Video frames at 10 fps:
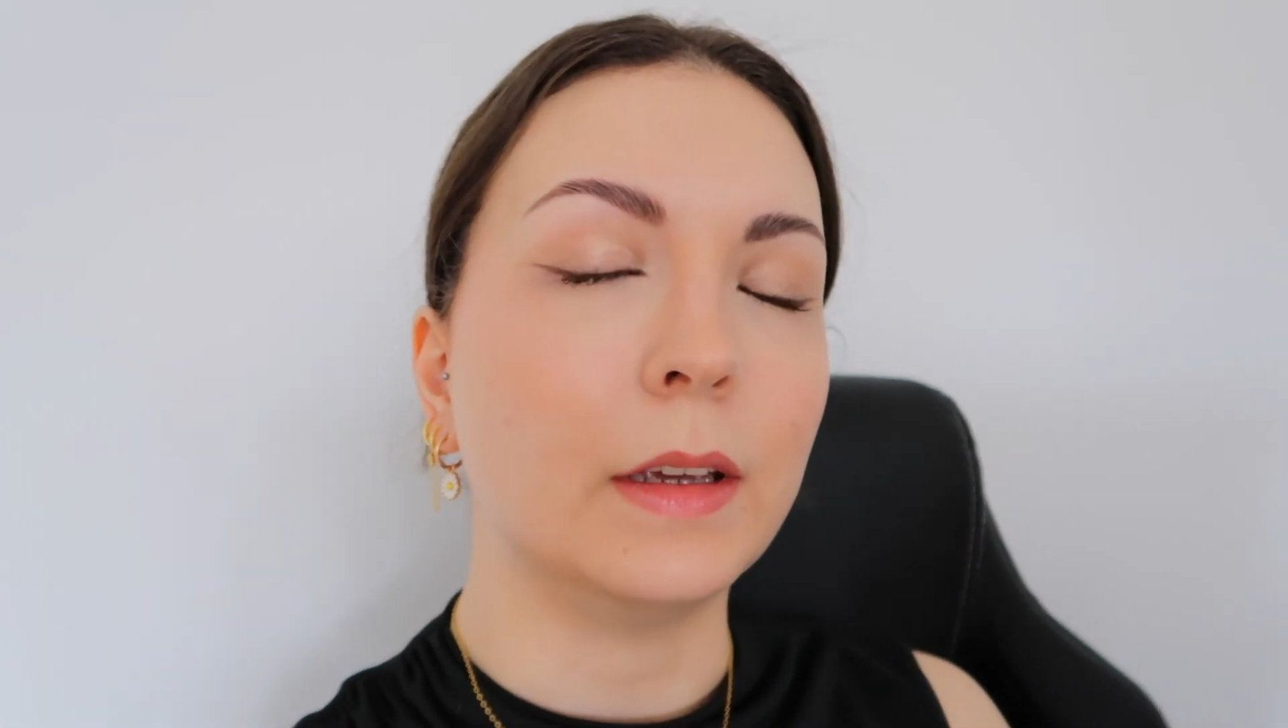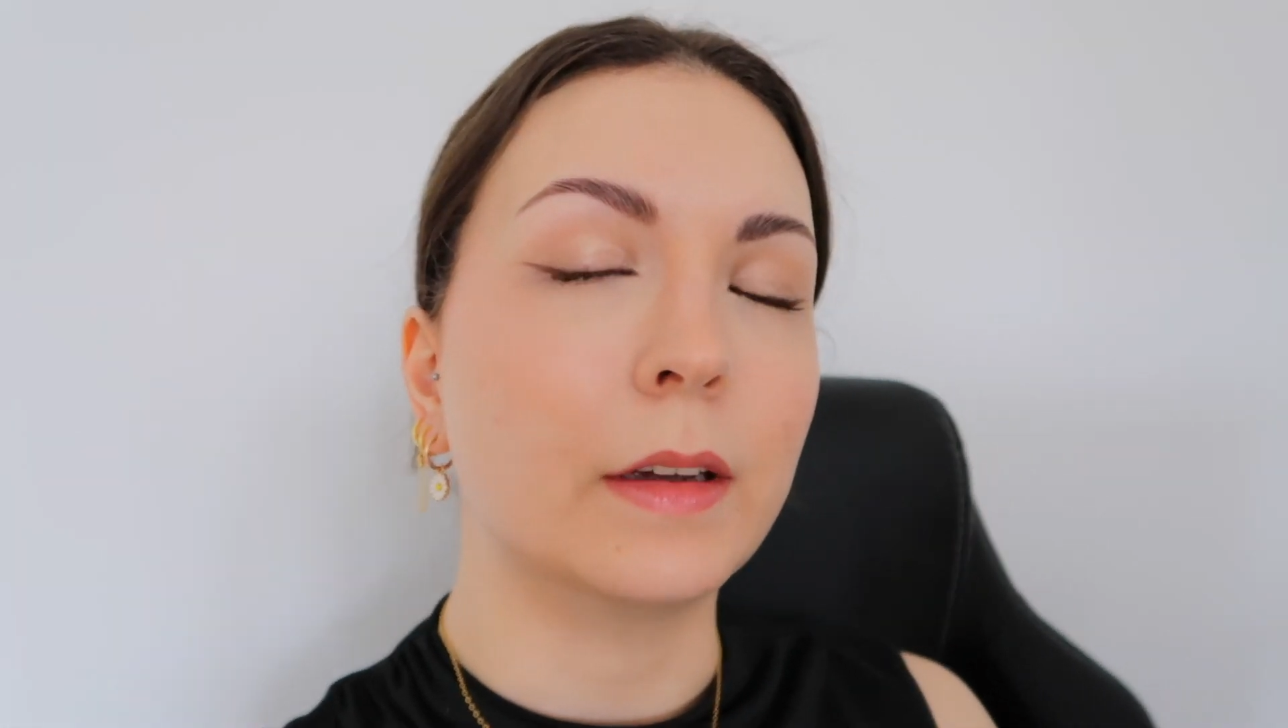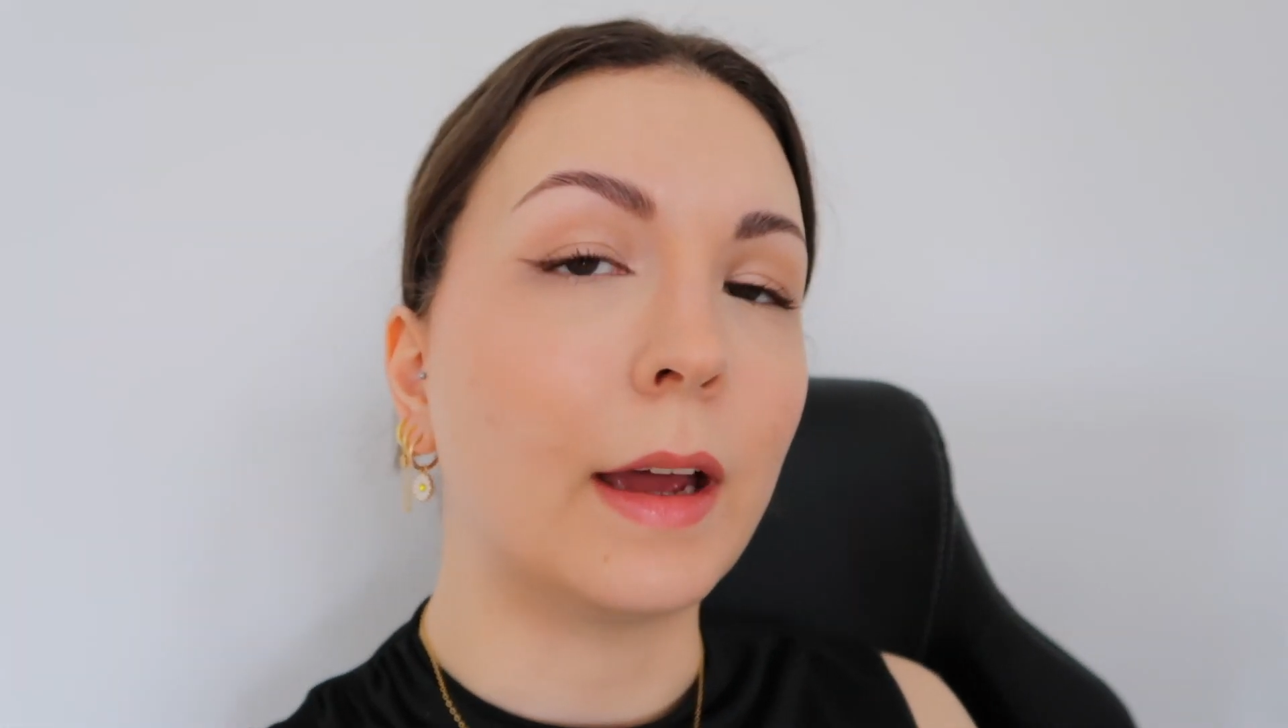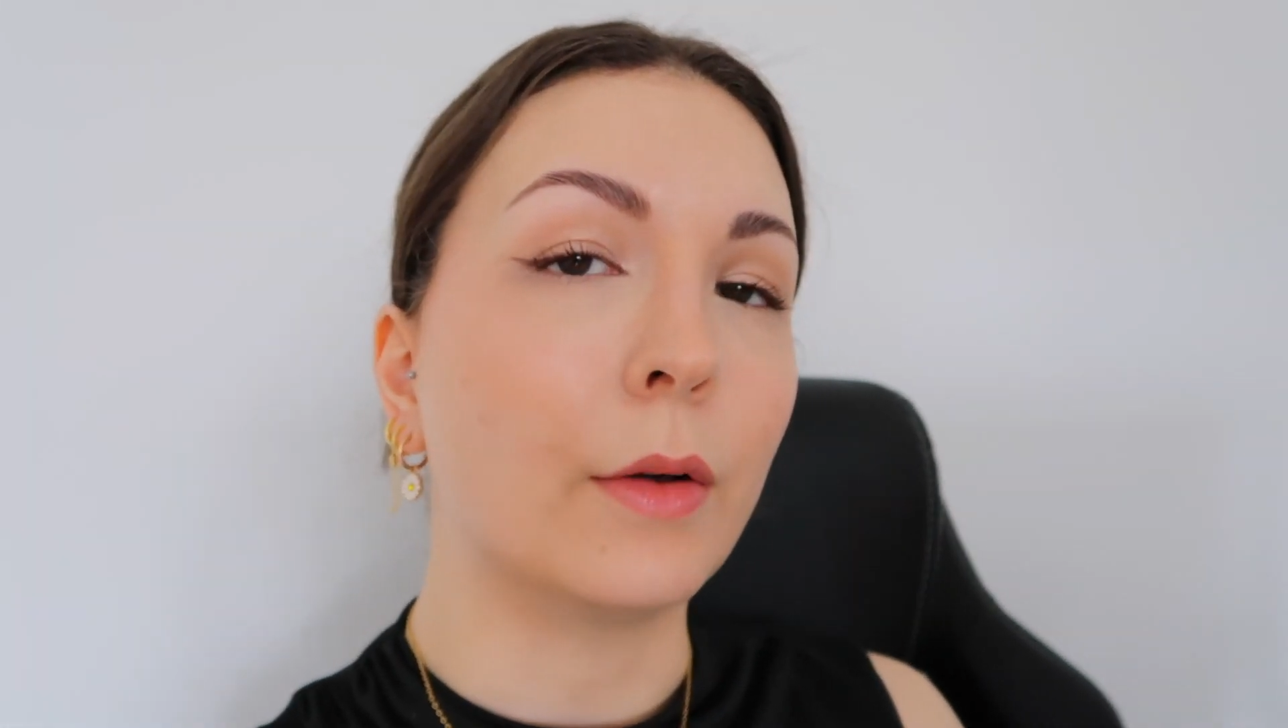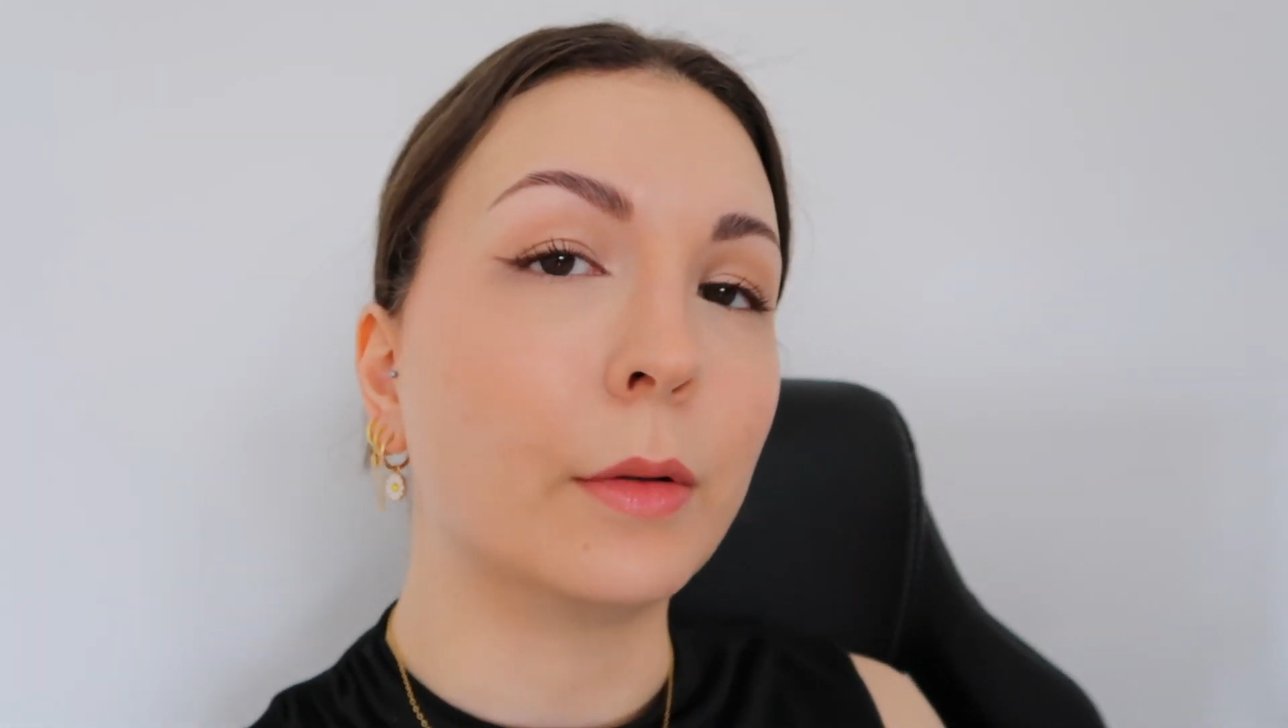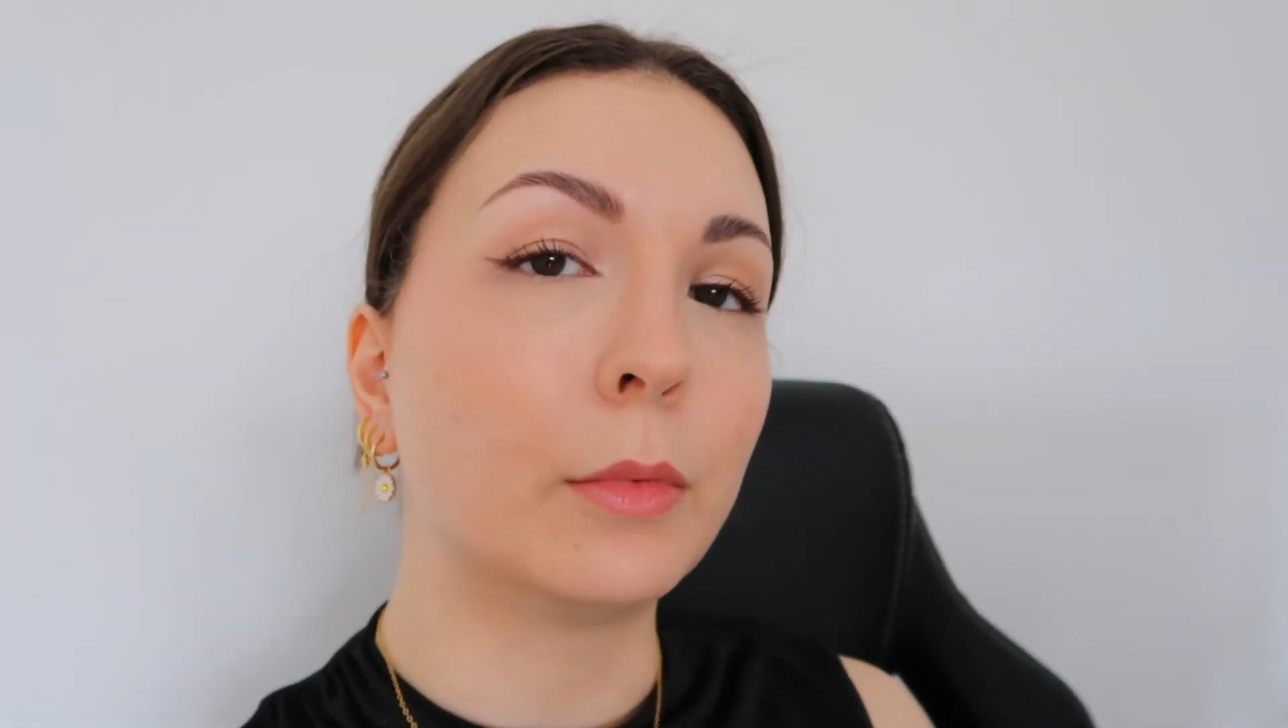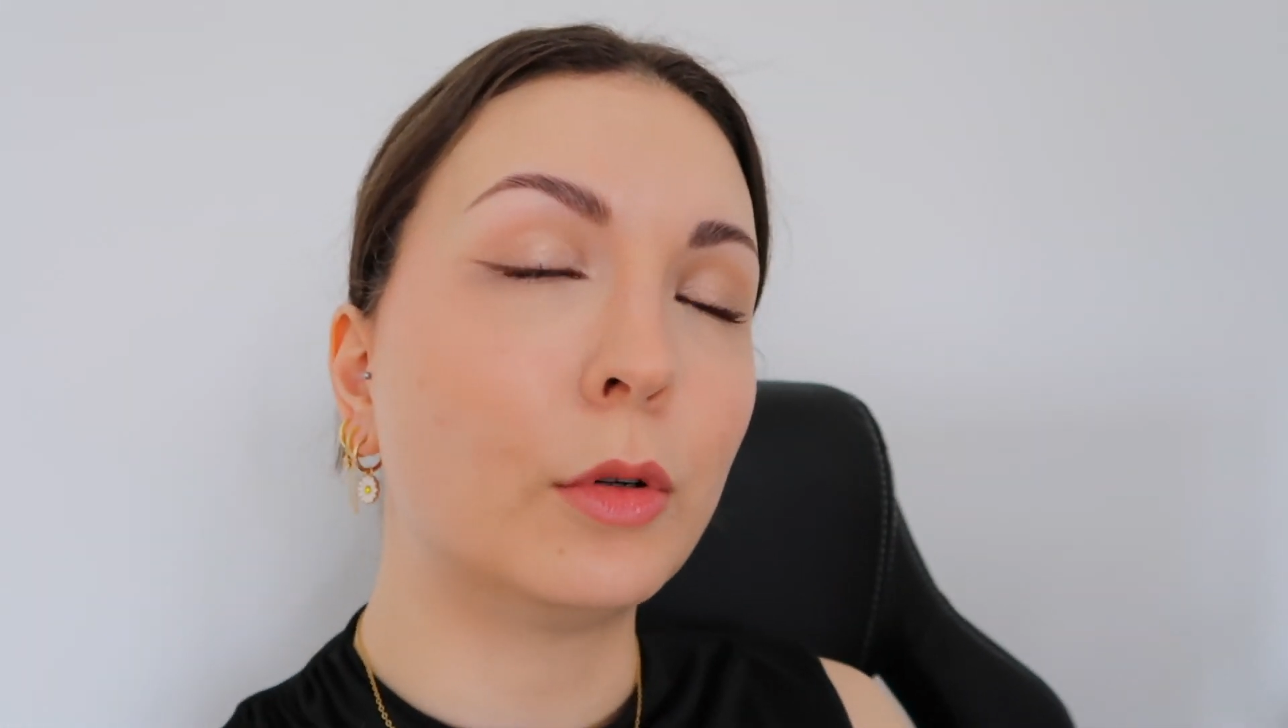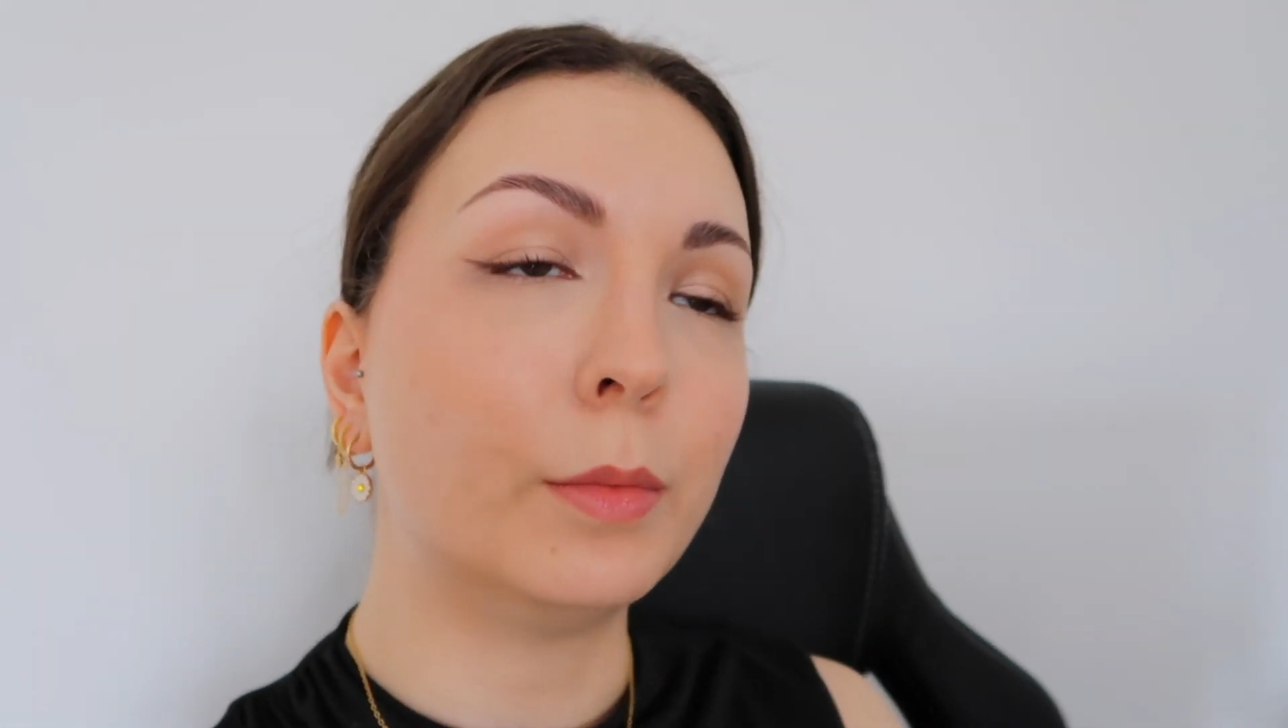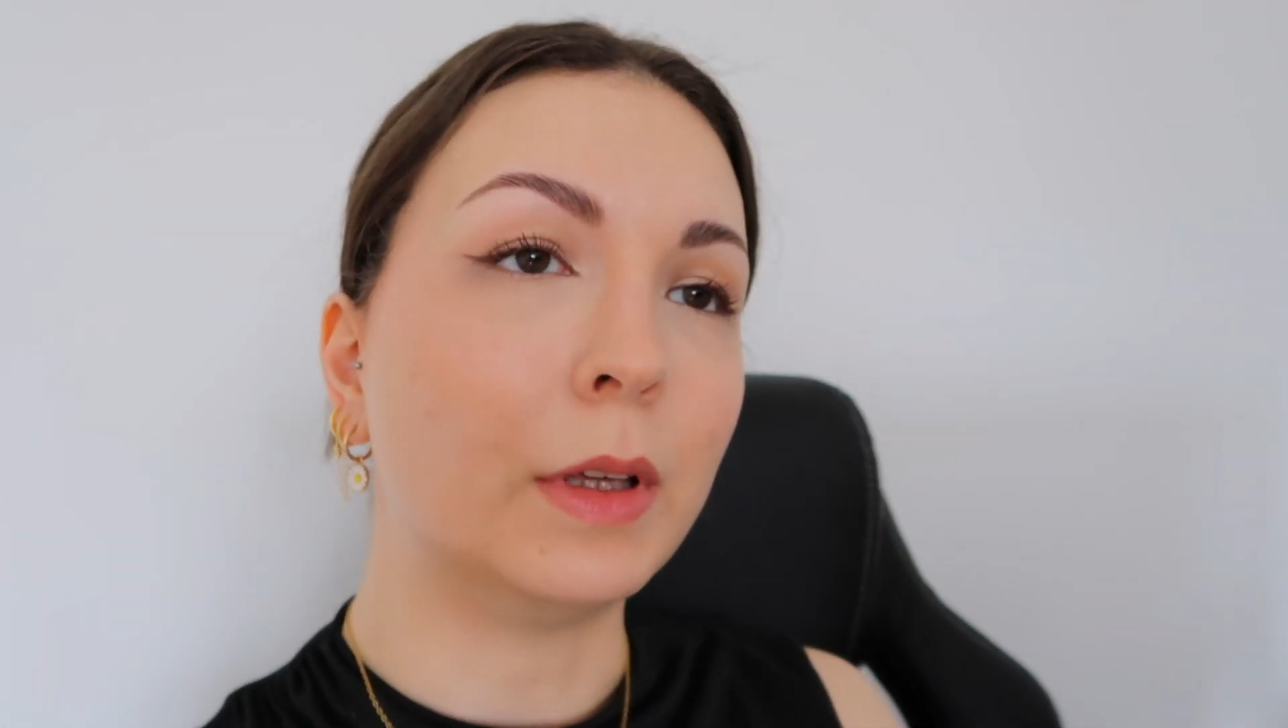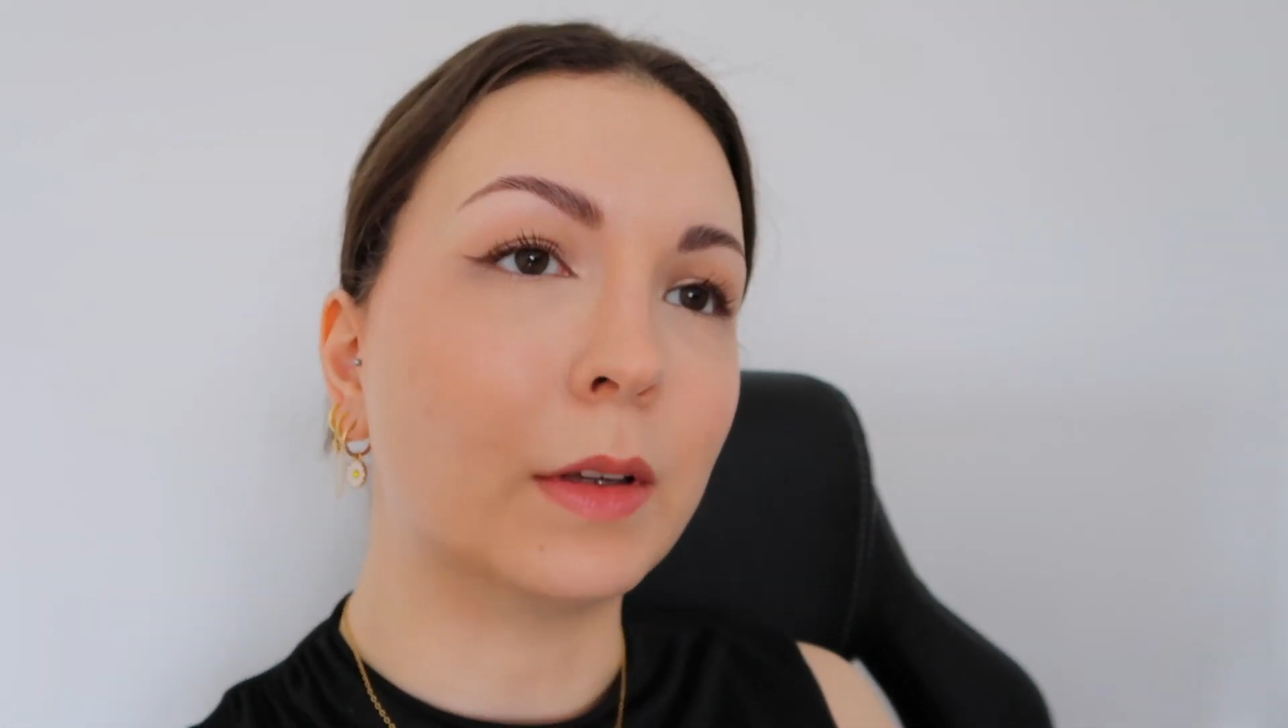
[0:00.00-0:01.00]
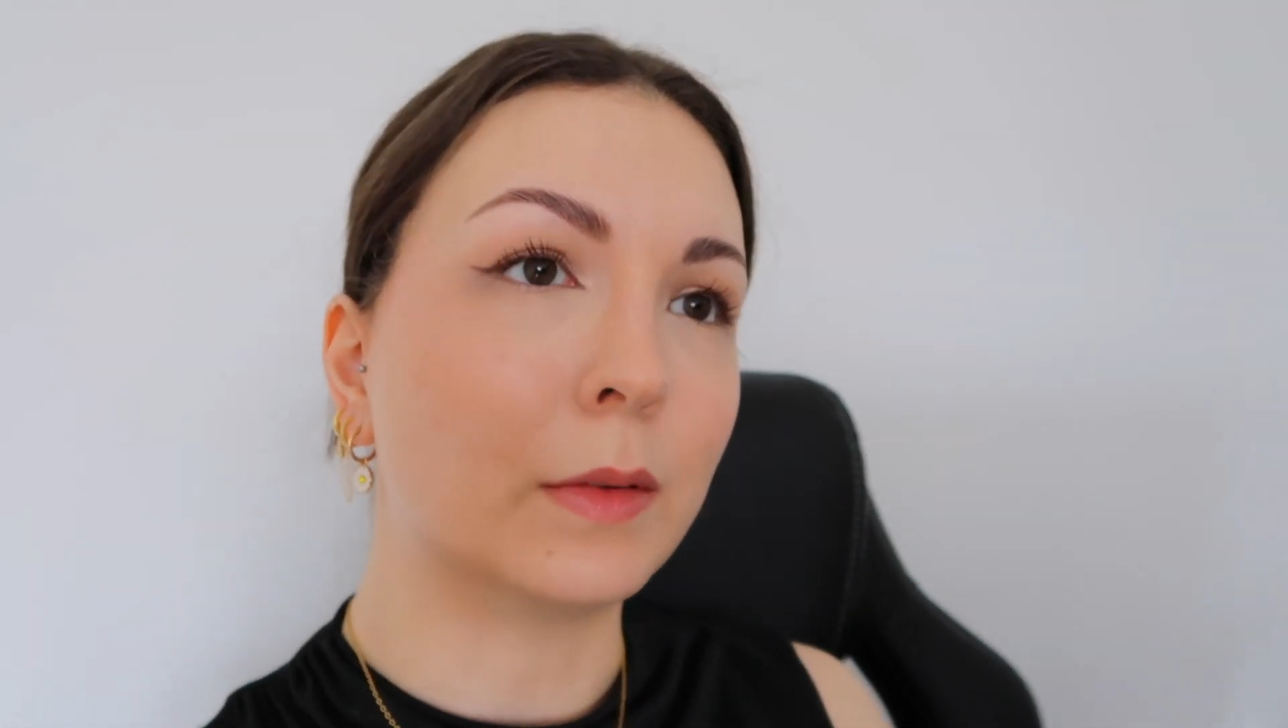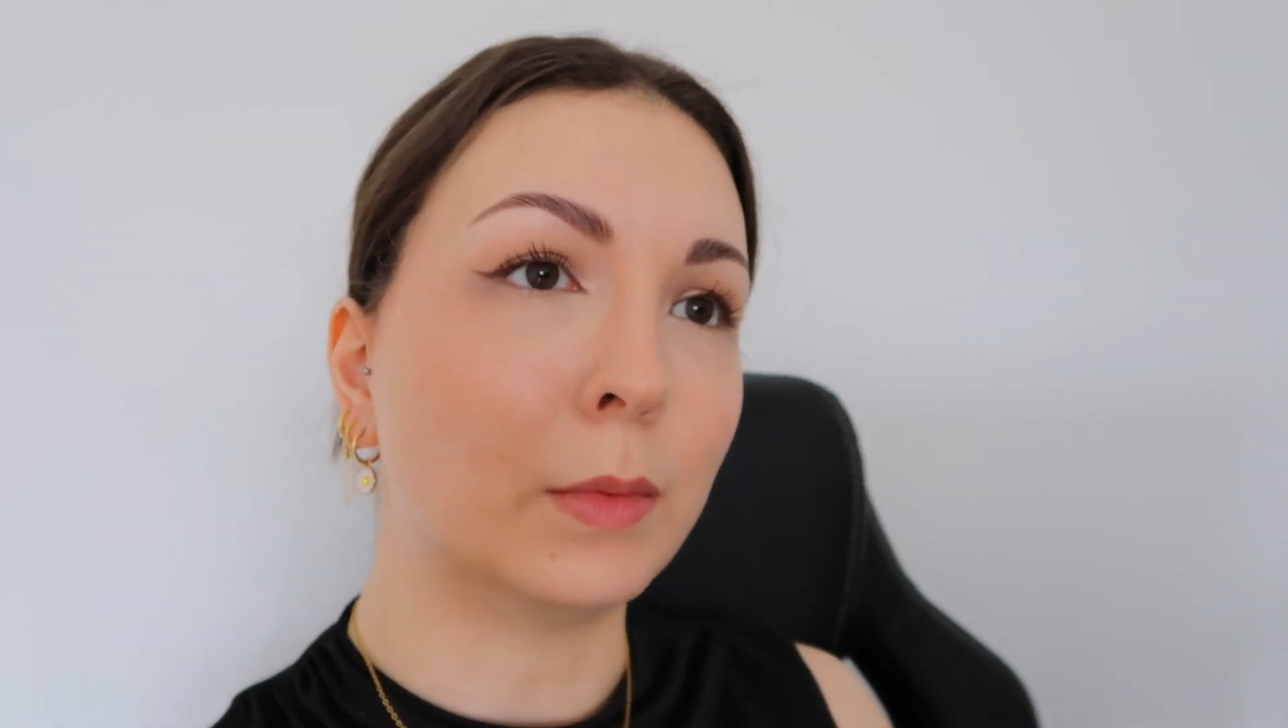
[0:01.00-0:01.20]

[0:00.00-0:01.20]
accountable because